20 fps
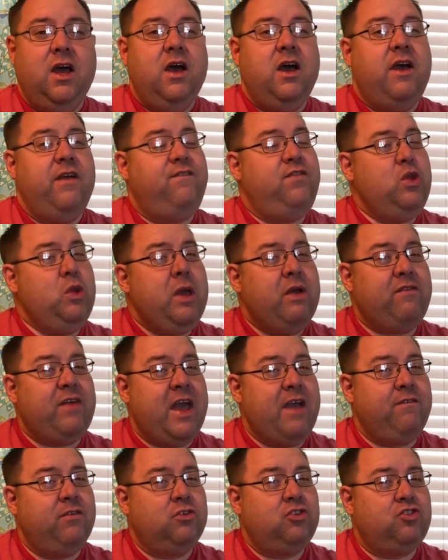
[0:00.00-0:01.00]
If you have
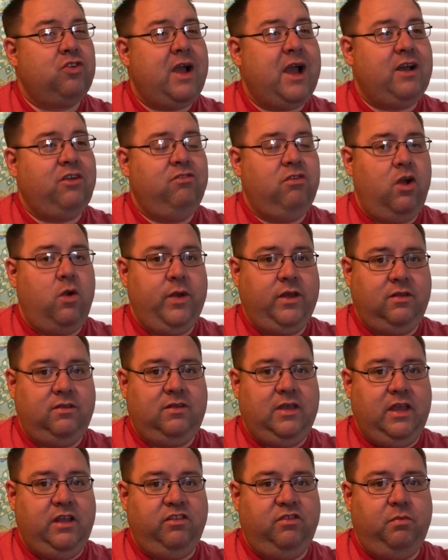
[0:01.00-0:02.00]
ever tried growing
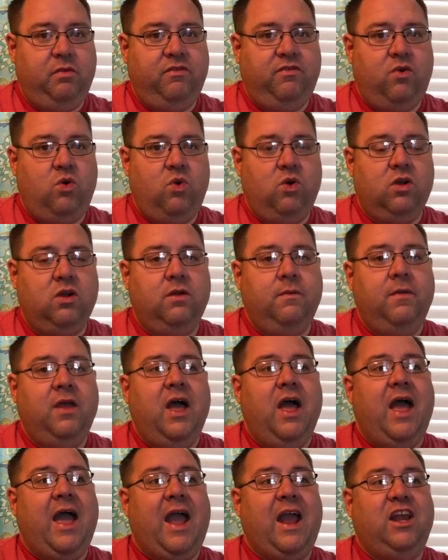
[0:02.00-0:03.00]
seeds before
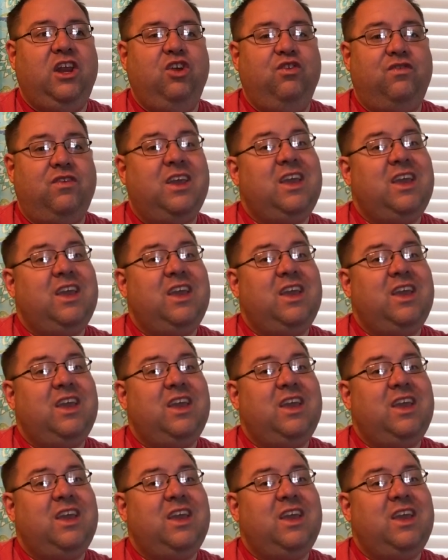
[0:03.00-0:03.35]
and you've